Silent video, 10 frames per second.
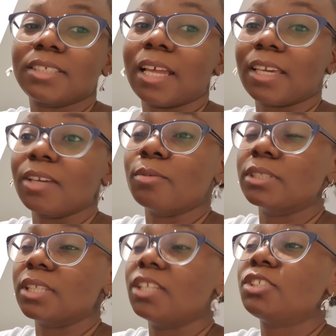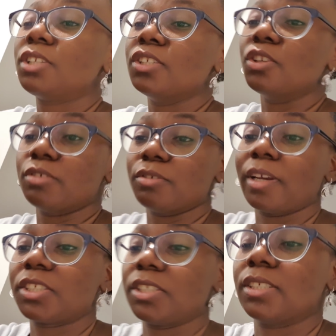Like, it was literally no
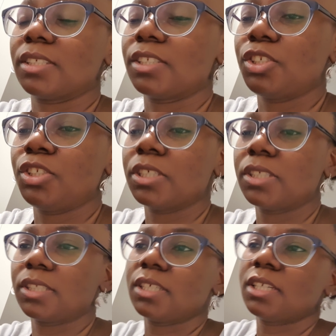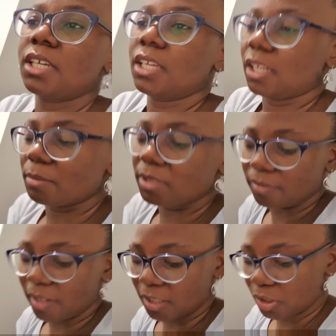directions. It's just, let me see
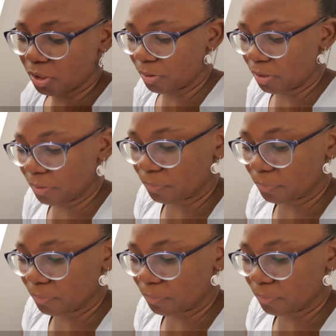if I can show you.